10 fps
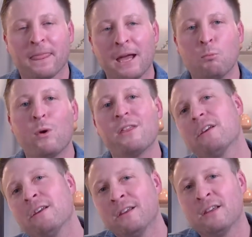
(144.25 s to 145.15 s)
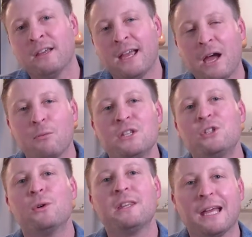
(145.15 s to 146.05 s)
and whether how we're
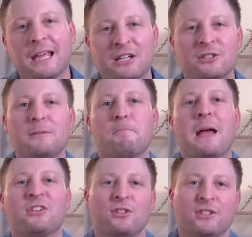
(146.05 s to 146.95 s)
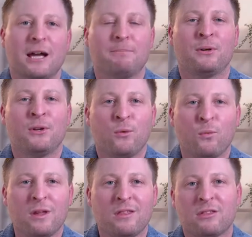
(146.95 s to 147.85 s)
doing that actually matches up
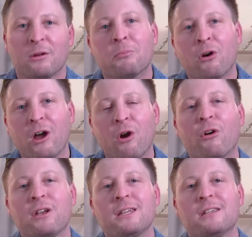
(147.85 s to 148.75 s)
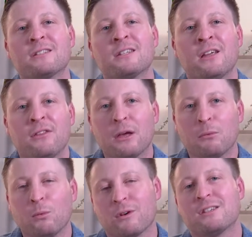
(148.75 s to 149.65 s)
with the priorities that
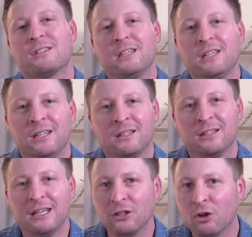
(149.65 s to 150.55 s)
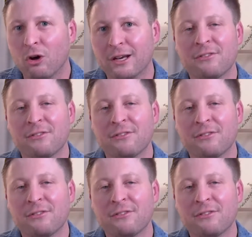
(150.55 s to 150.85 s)
we want to see in God?